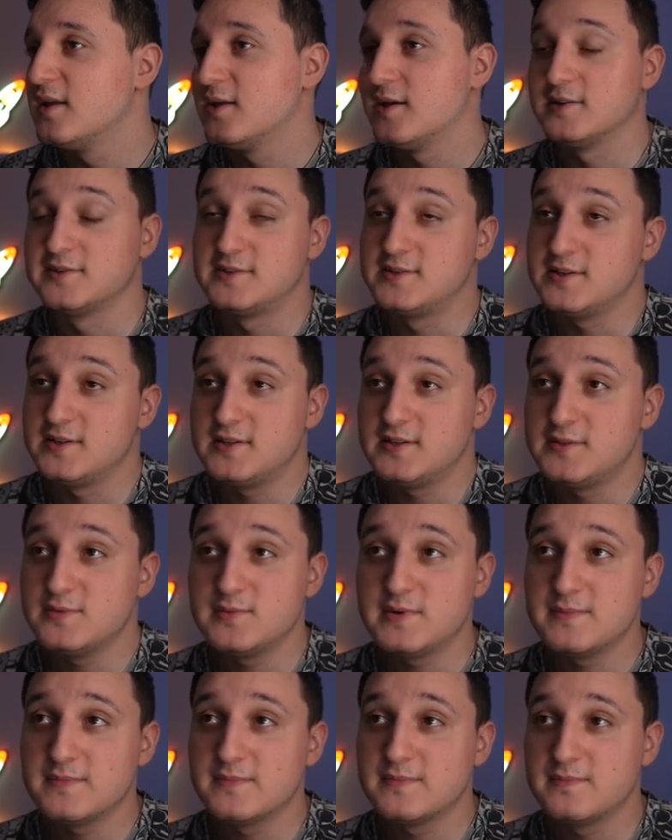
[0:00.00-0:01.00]
until
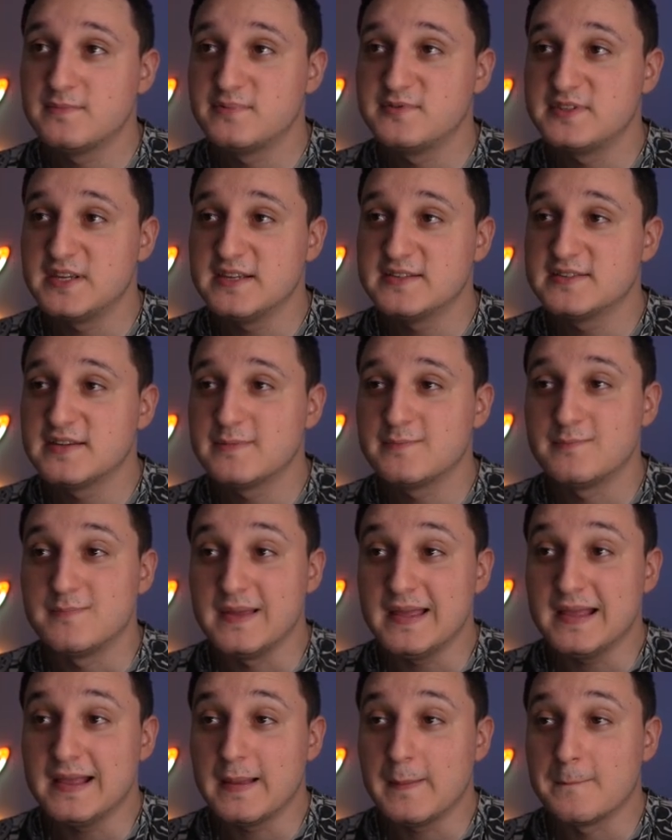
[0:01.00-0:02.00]
we see some
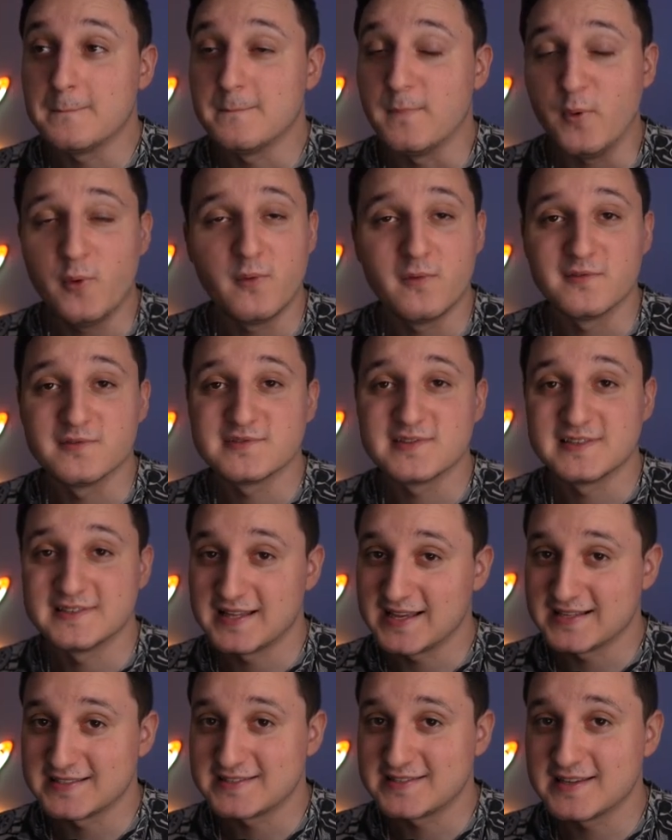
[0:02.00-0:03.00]
big moves, and
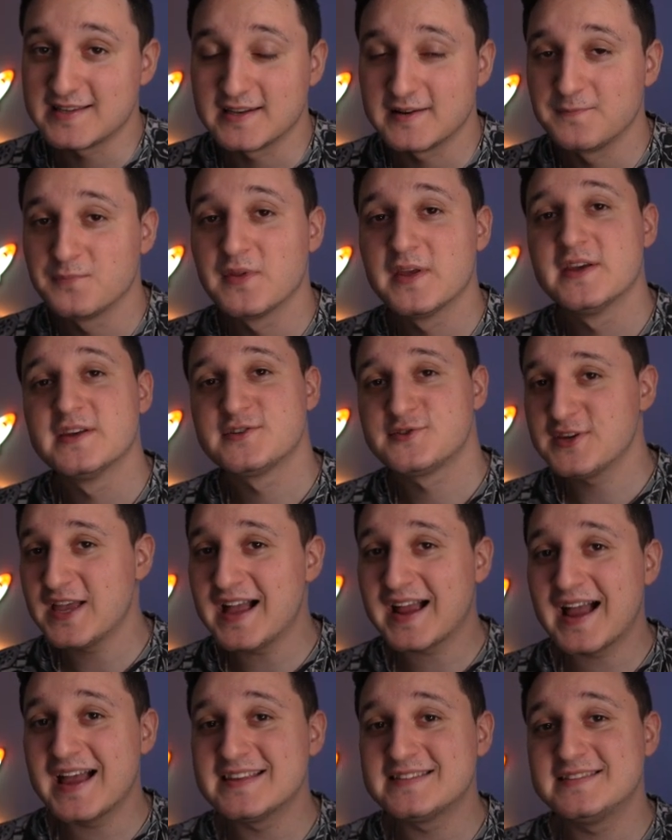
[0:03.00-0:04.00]
that's it. So
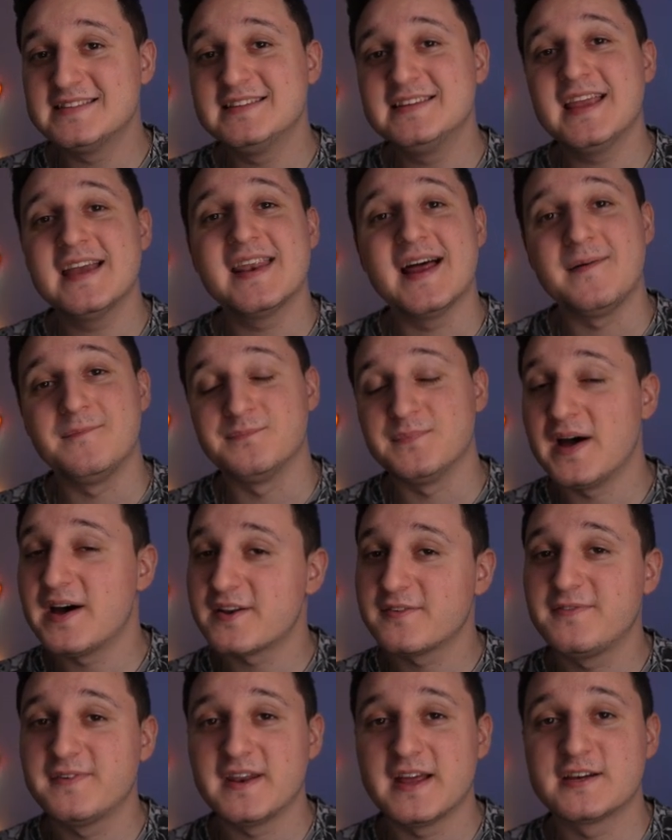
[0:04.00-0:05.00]
yeah guys, in the end, I'm not
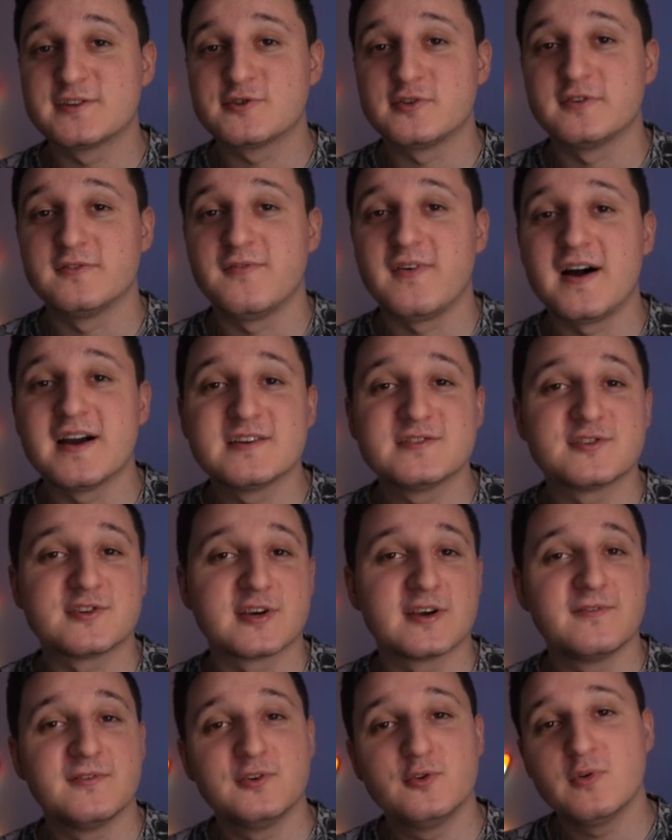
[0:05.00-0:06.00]
a financial advisor.
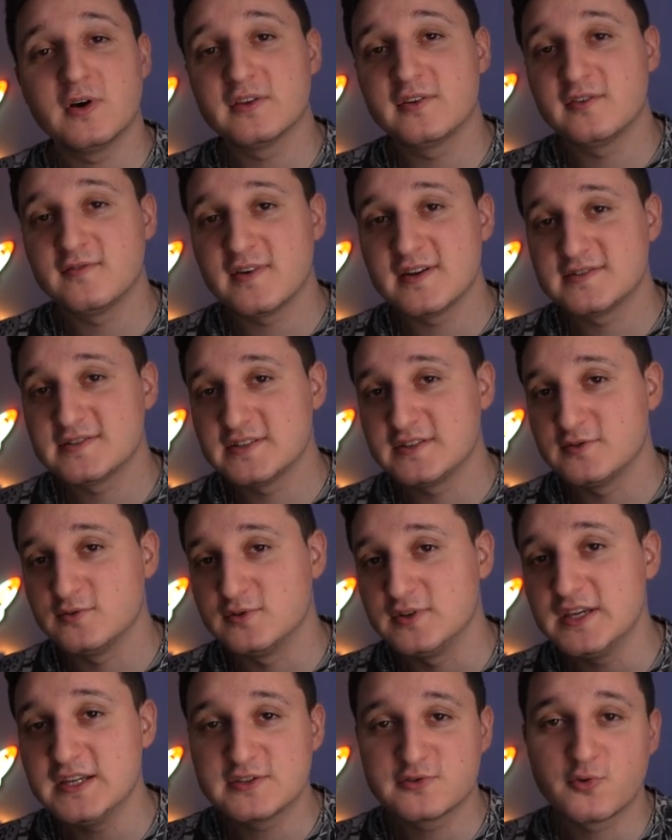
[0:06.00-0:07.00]
If you do want to invest into
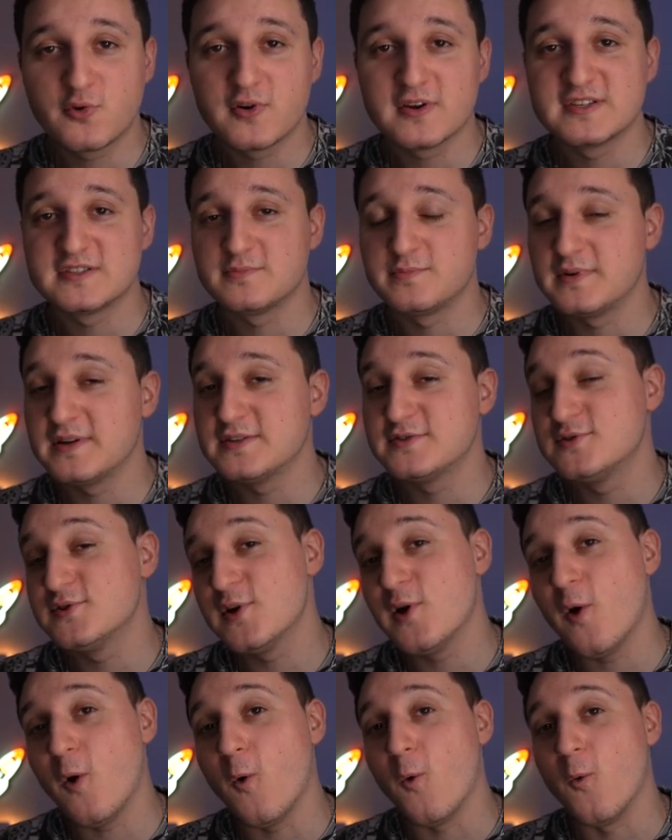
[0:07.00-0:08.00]
these coins, please do
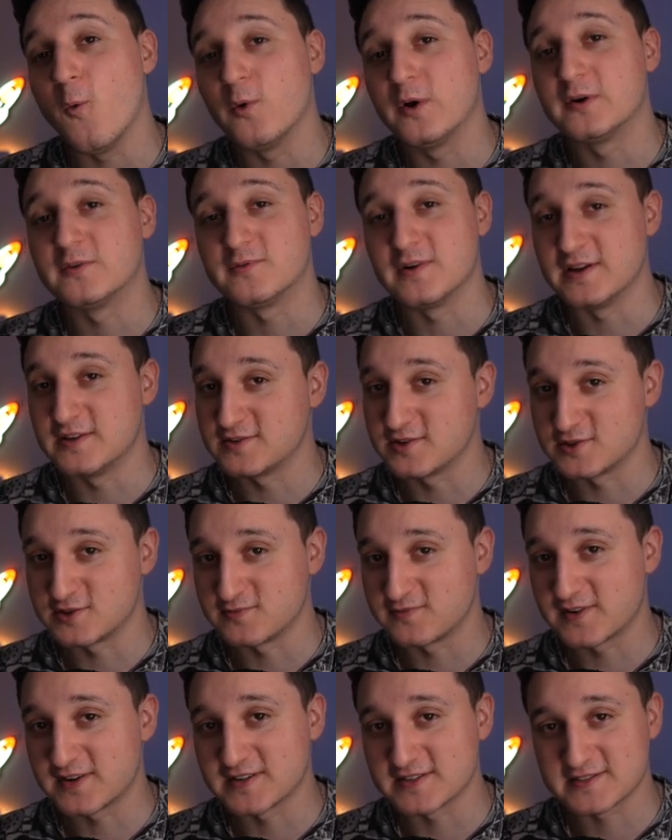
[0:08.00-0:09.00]
your own research
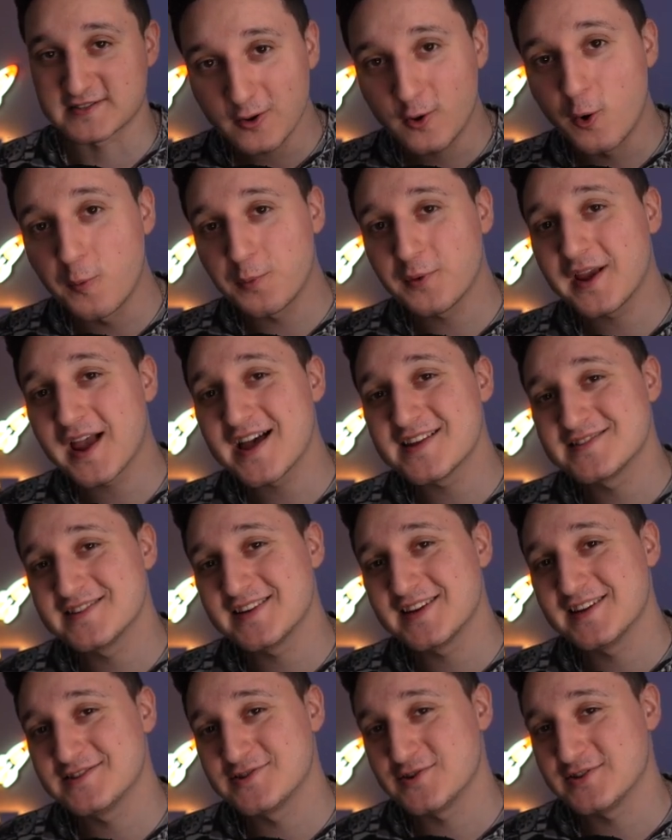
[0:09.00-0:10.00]
first. Hope you guys
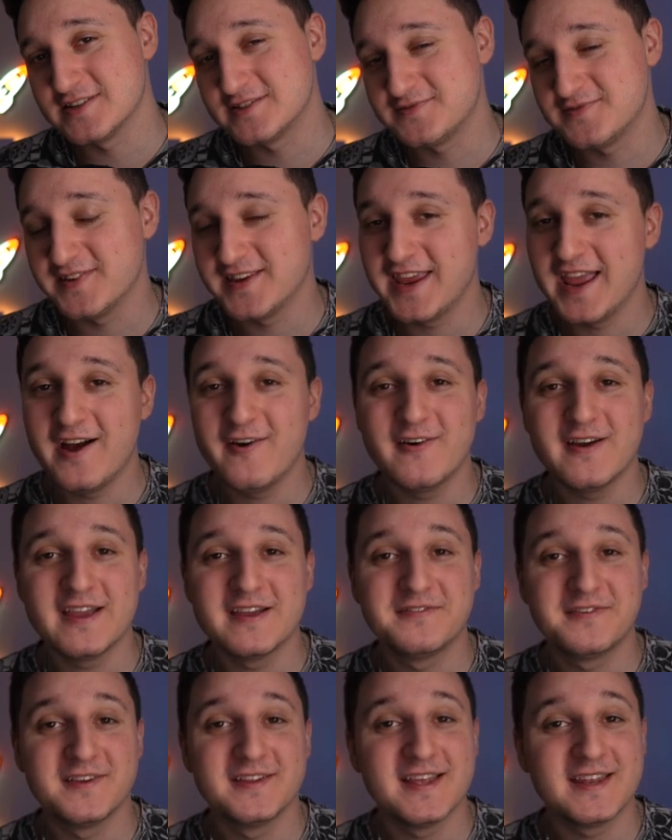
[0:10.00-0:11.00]
did enjoy this video.
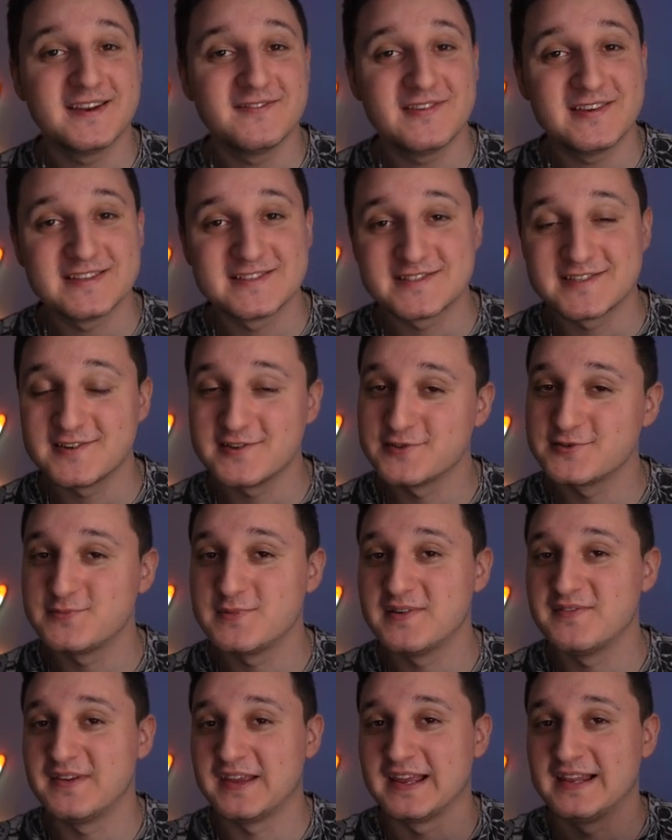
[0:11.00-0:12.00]
If you did, it means so much to
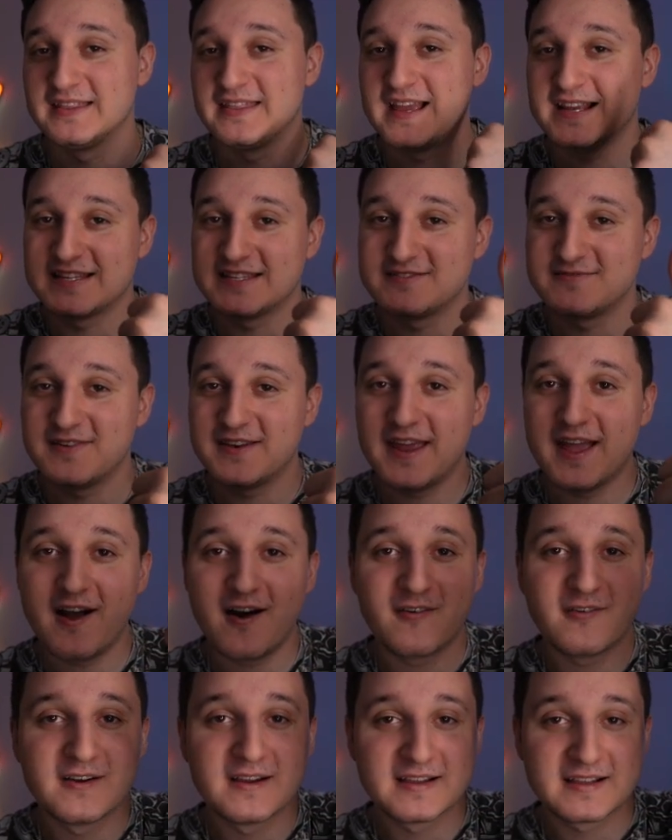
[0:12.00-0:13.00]
me if you can like this
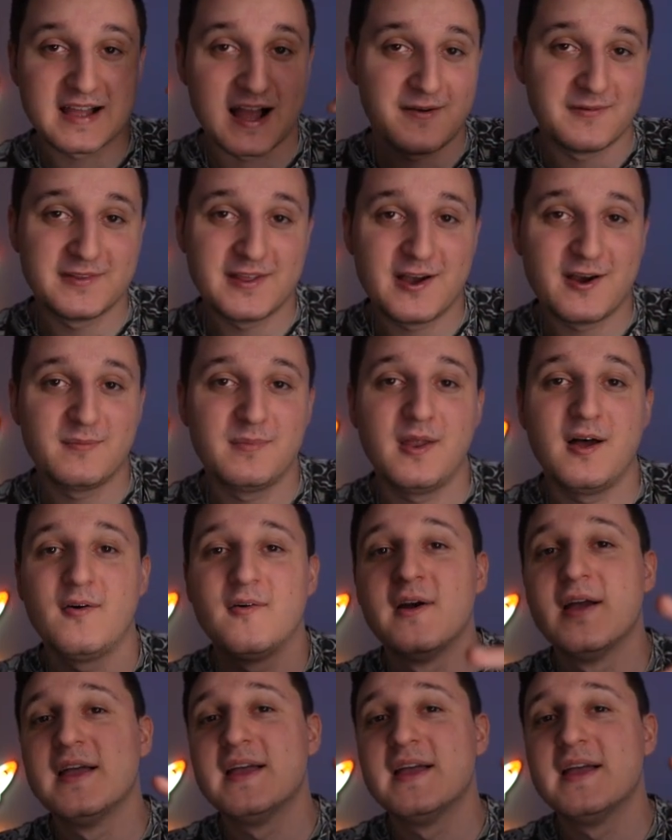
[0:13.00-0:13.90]
video, comment down below,